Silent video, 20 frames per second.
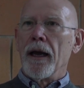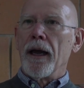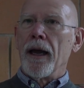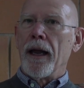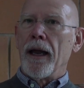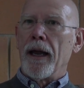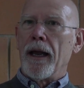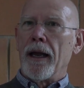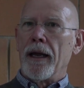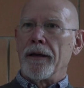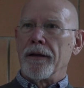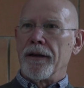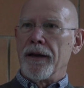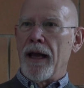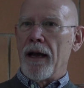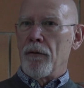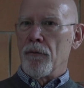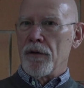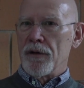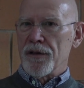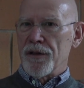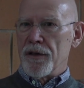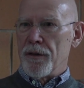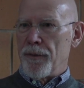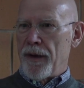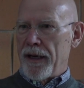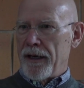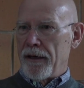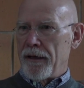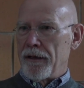And that was
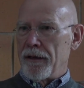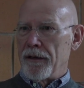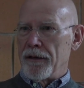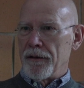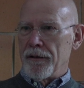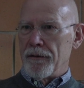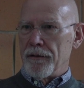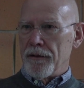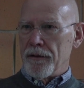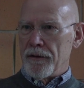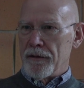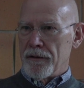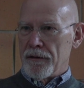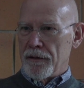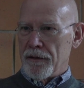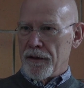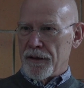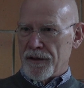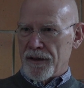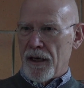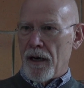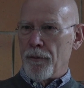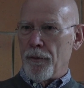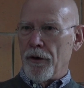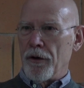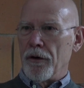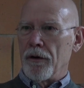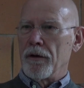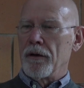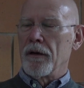debated in the
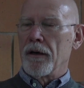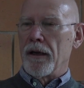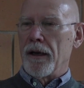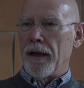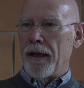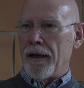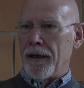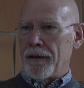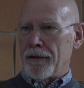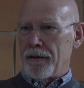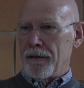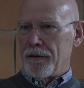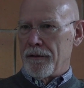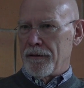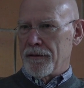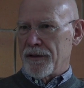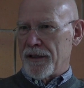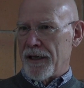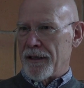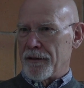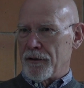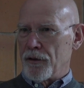summer at St.